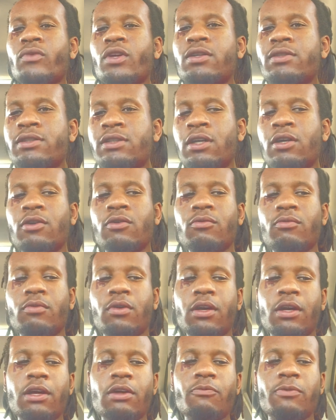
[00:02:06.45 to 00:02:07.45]
So,
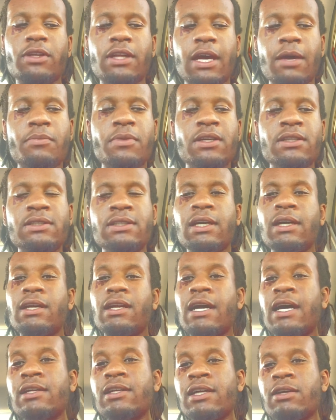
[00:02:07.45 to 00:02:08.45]
with that being said,
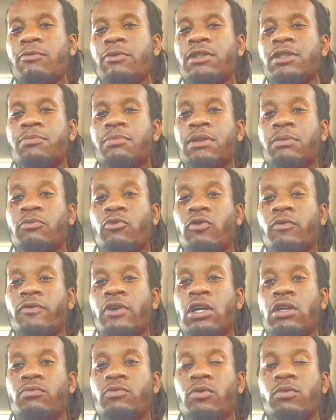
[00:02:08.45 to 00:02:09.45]
I think we should be more
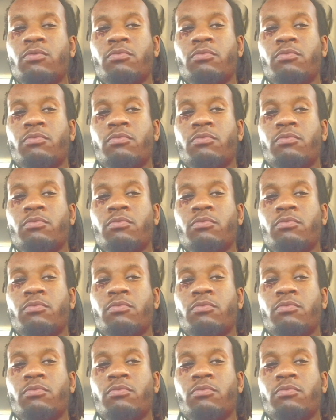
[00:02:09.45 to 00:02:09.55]
vulnerable.